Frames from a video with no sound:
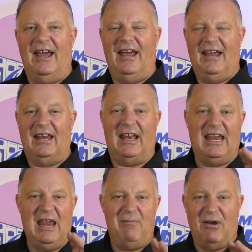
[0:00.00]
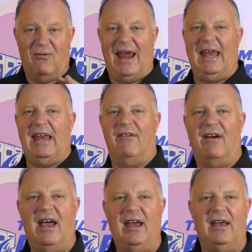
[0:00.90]
Going to keep you waiting,
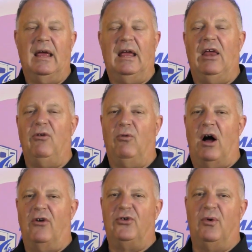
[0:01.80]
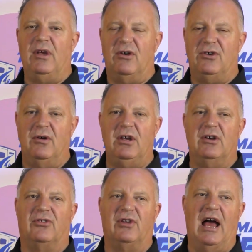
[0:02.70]
right? And also, when you're doing your
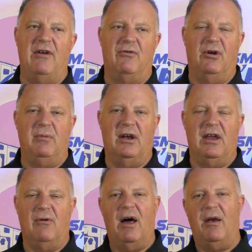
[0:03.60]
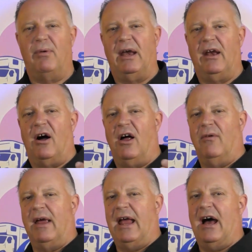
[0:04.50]
slide room, you know, you want to bring it all the
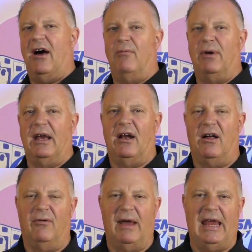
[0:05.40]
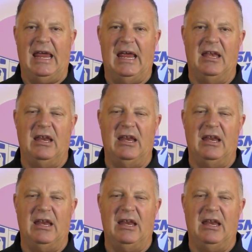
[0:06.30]
way out and bring it all the way in.